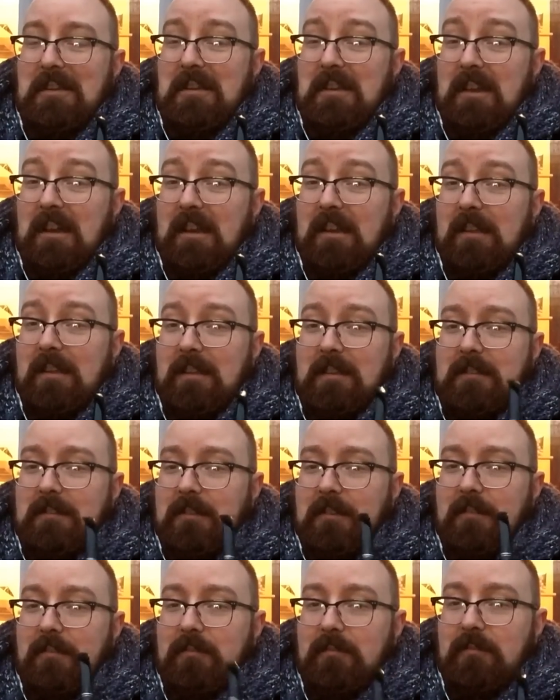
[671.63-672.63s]
uh, you
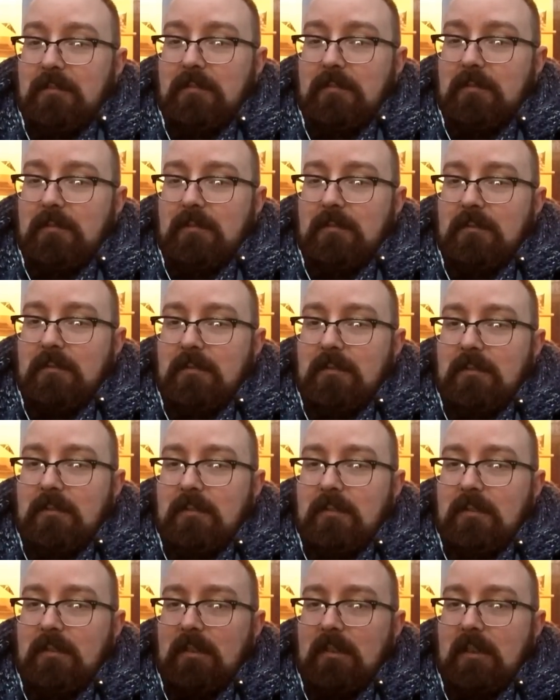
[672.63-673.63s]
know,
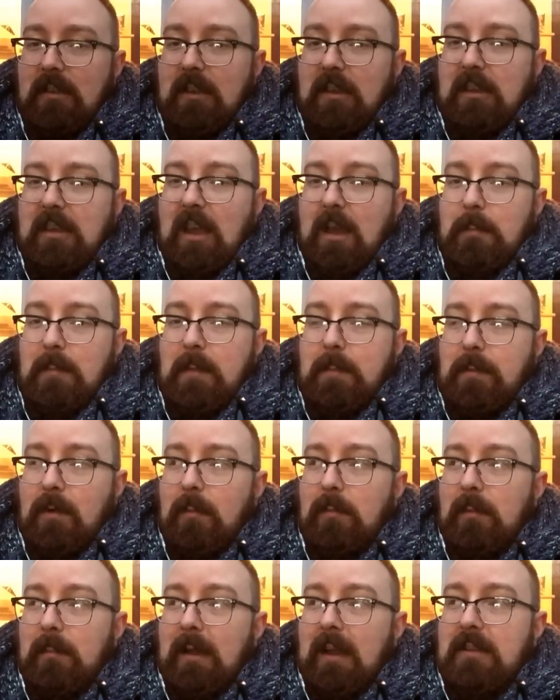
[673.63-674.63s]
it can be
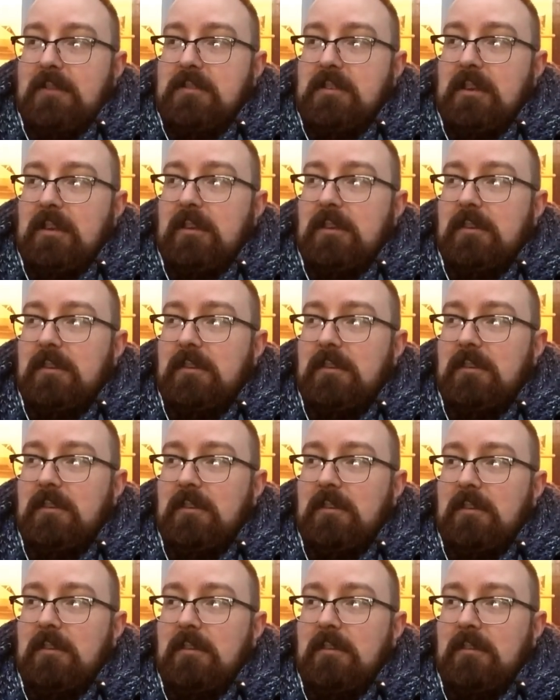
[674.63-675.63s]
problematic
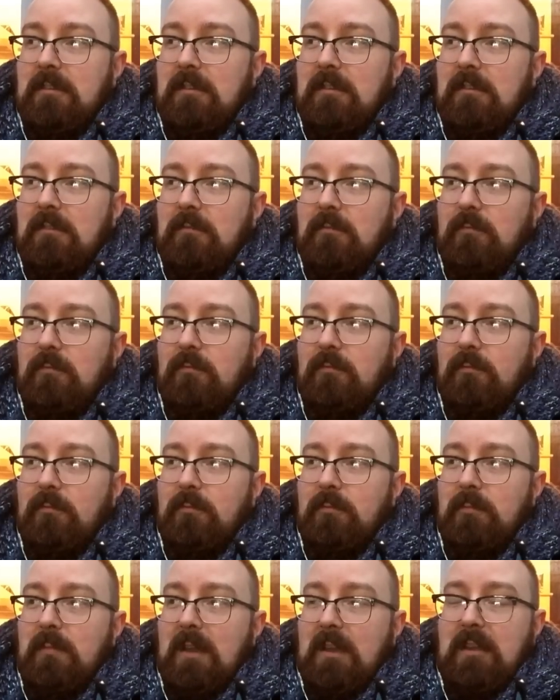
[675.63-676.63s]

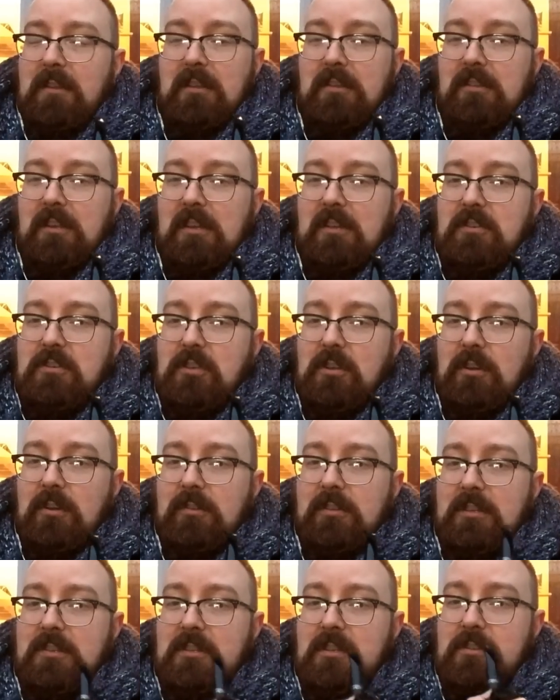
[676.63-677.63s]
making a knee jerk
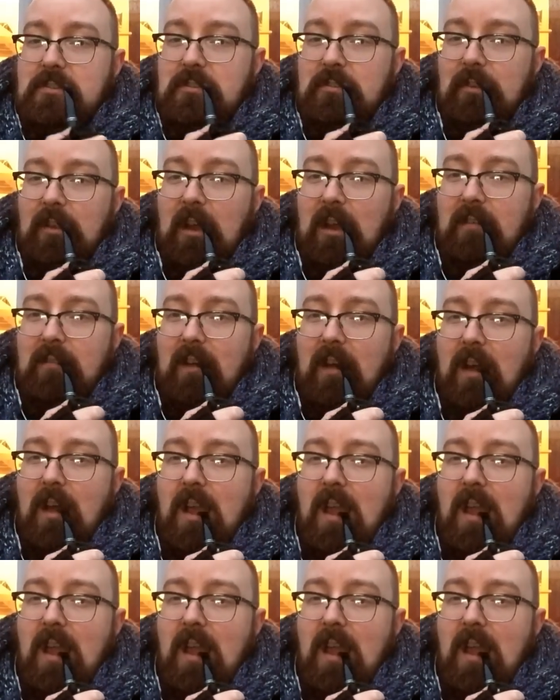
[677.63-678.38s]
decision like that.